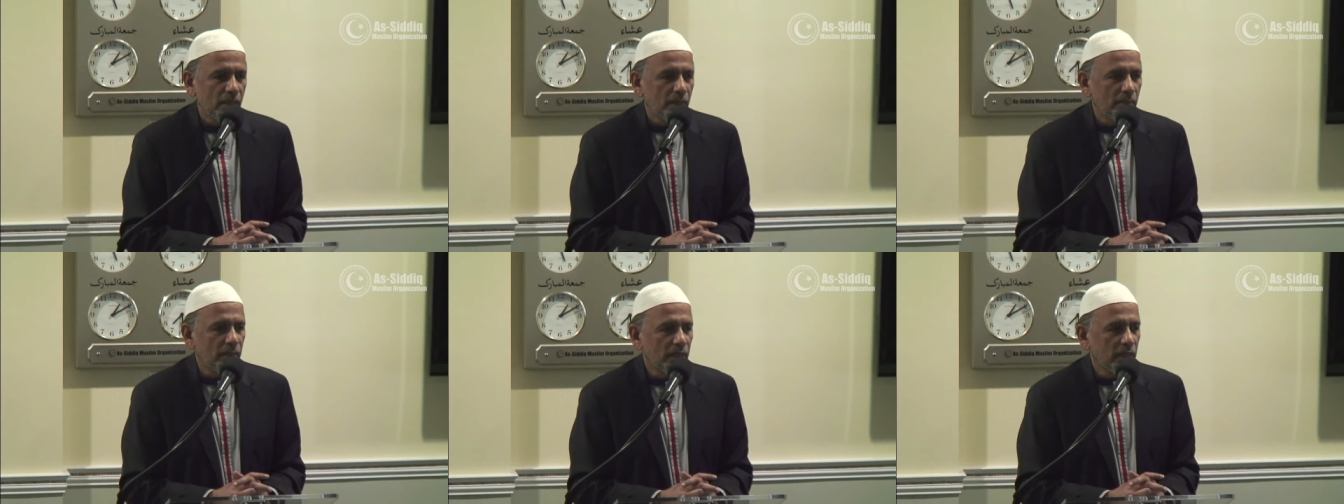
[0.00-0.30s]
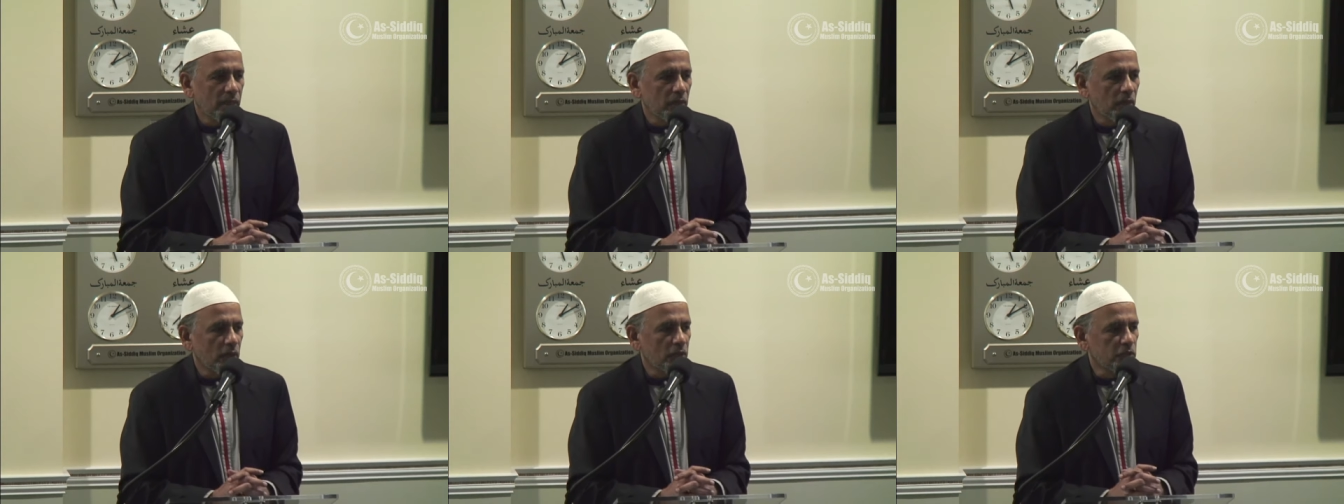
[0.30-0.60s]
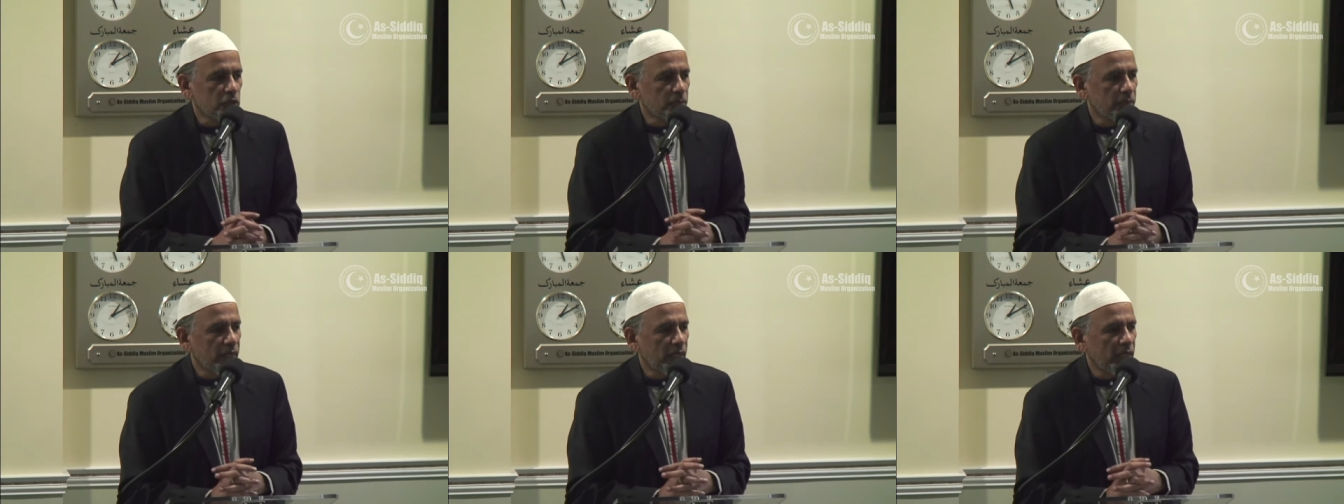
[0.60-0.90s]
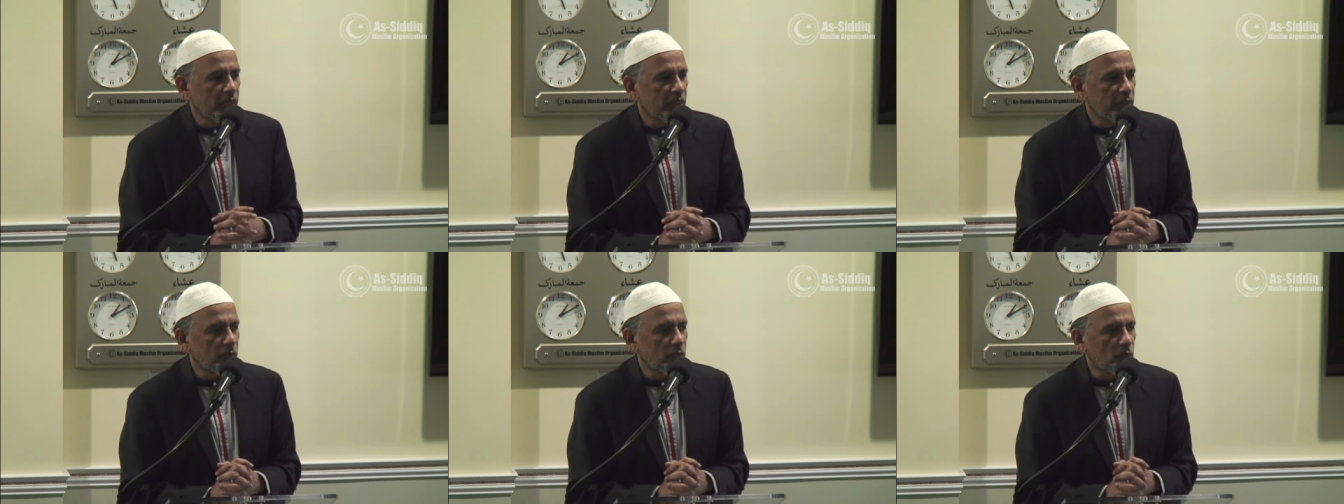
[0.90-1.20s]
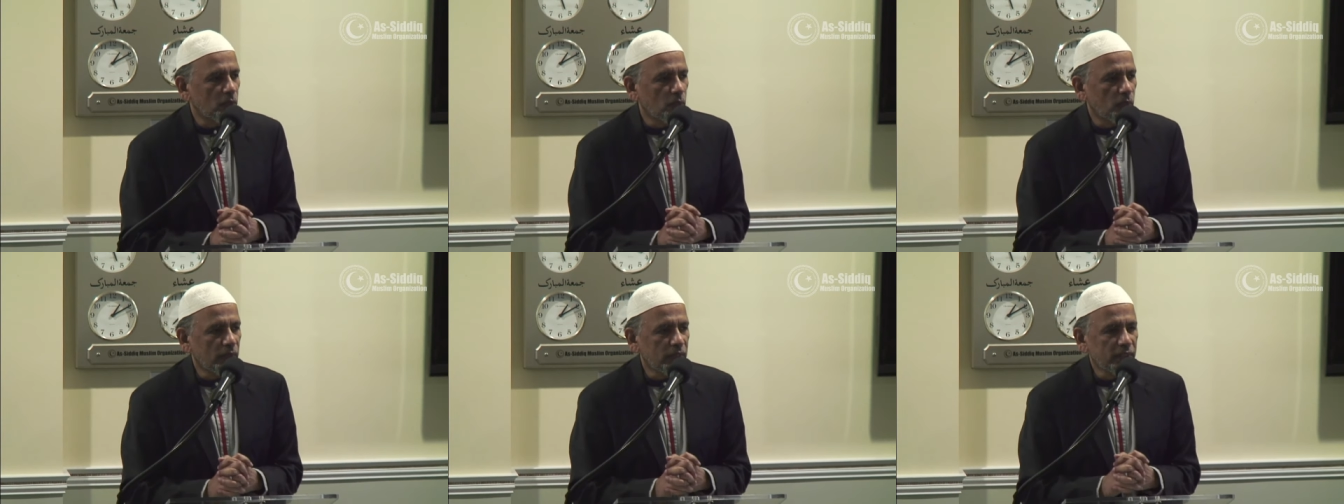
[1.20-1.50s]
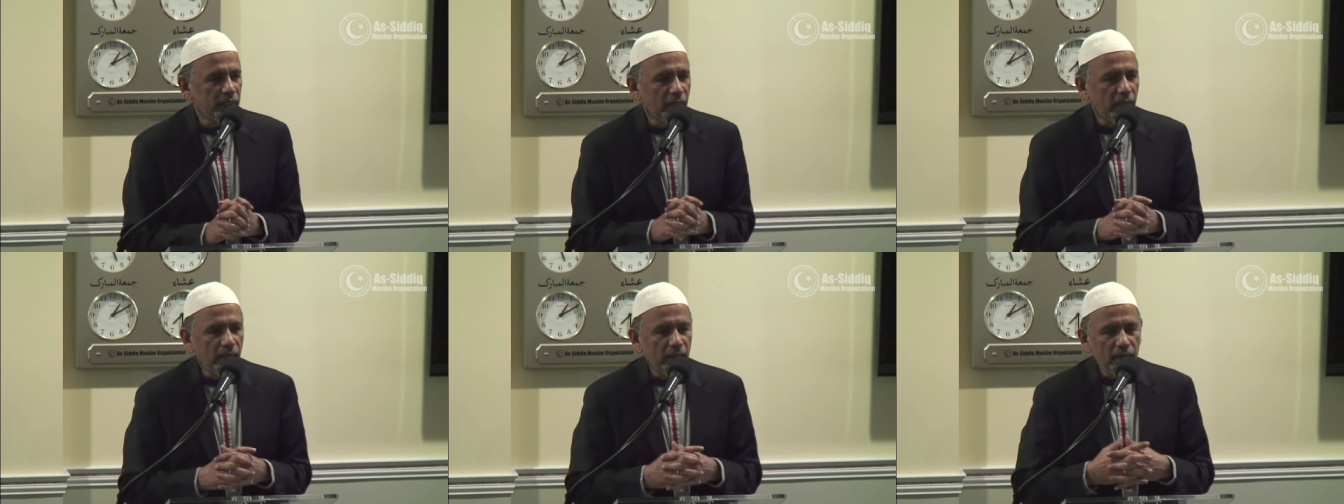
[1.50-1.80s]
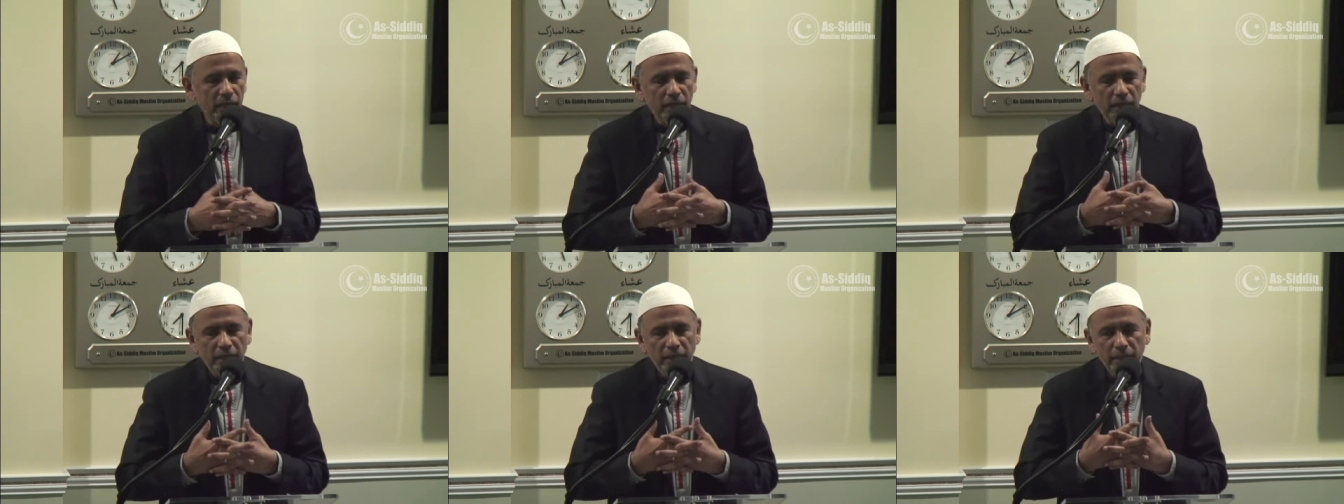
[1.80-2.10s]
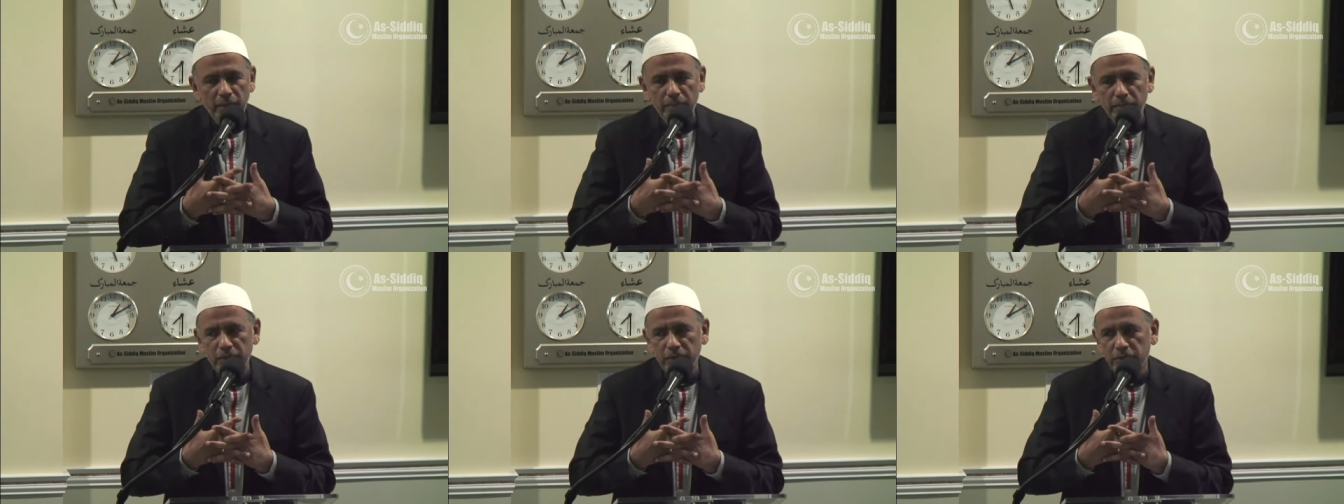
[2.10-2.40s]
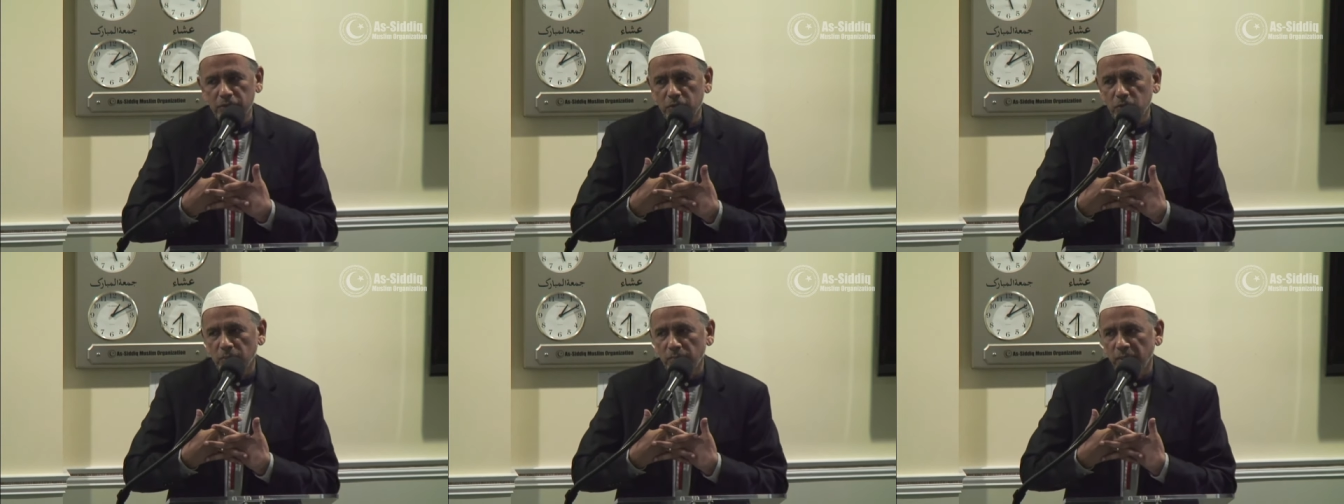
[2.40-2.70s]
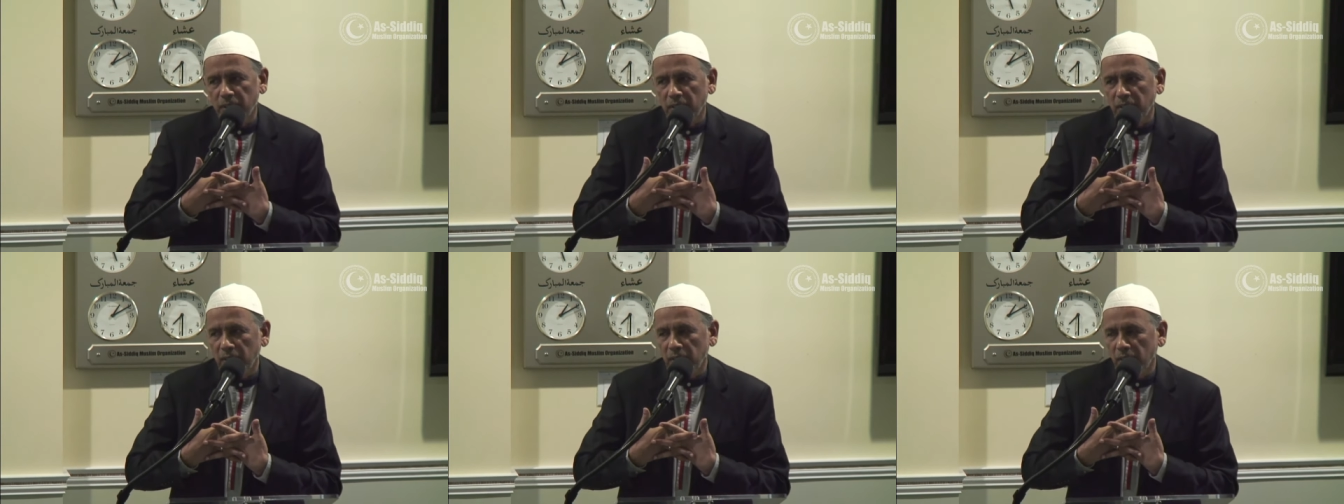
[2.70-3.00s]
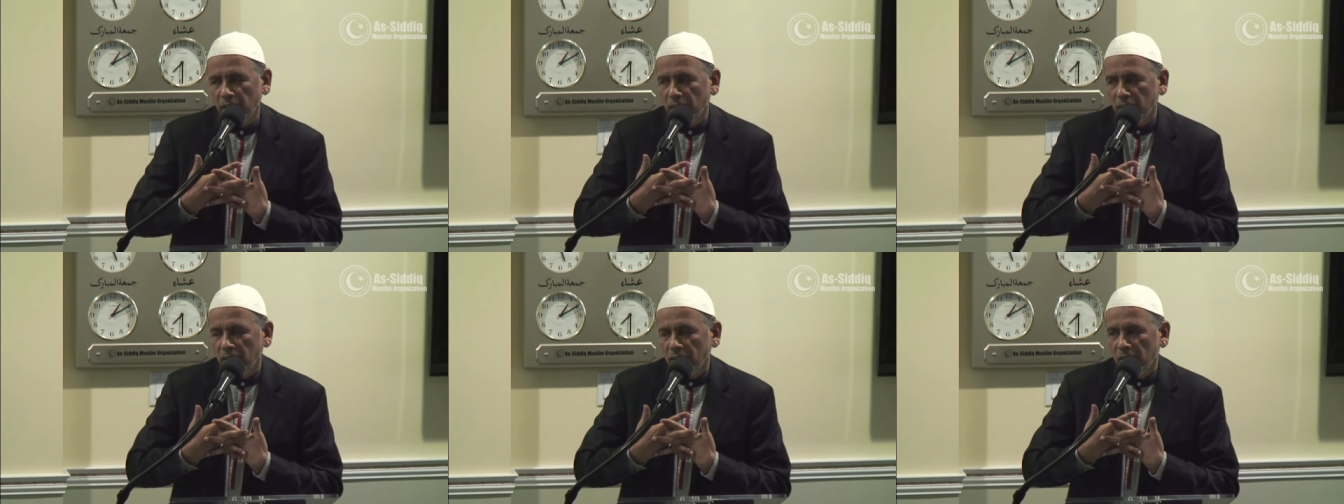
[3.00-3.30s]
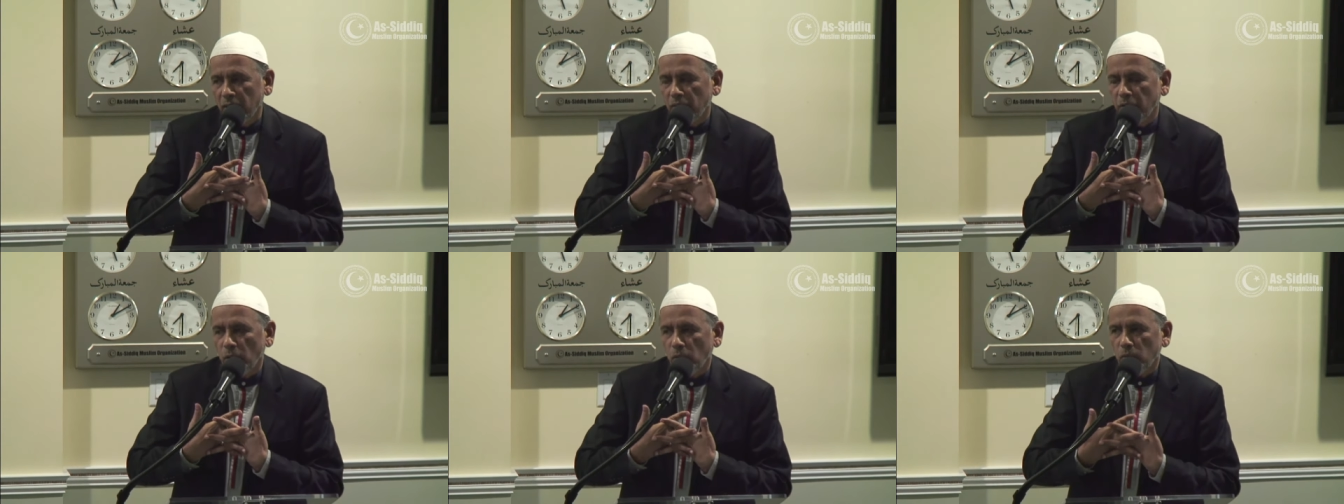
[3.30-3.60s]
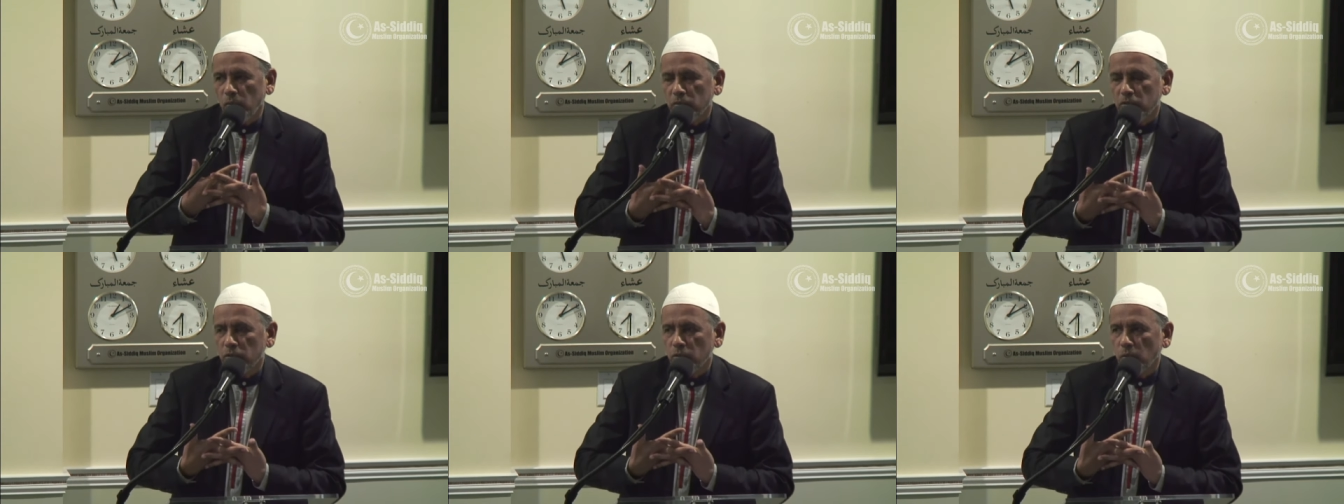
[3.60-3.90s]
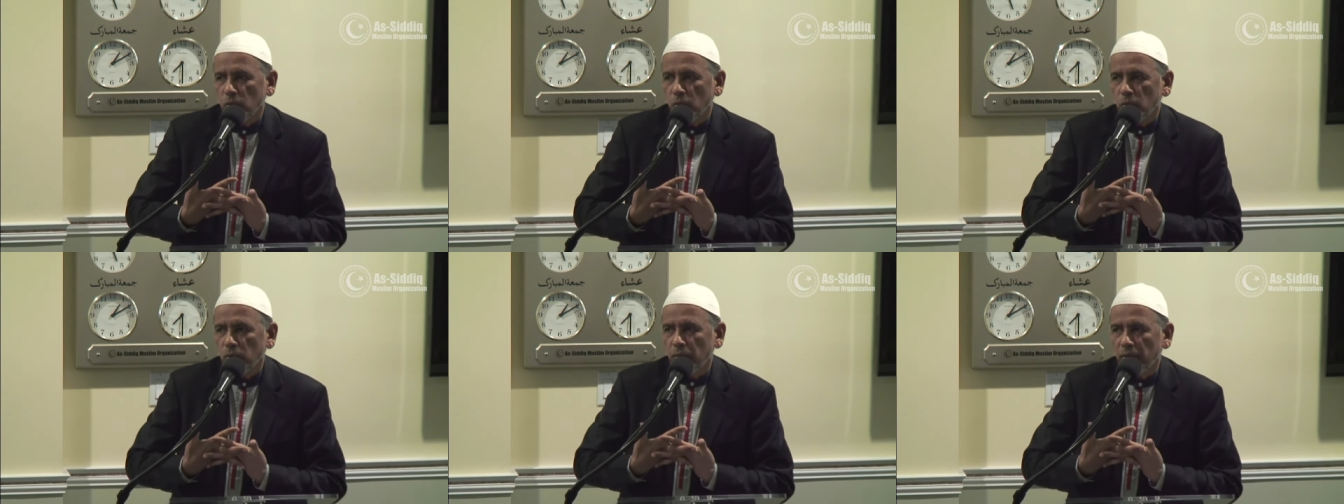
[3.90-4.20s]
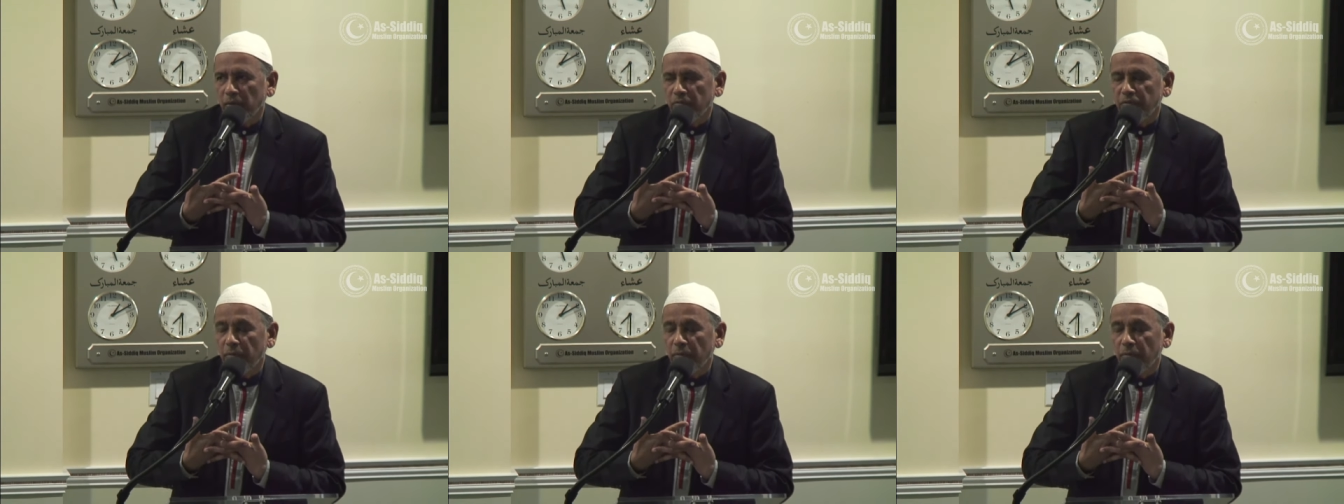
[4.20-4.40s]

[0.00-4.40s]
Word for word: May Allah subhanahu wa ta'ala help us to be those who,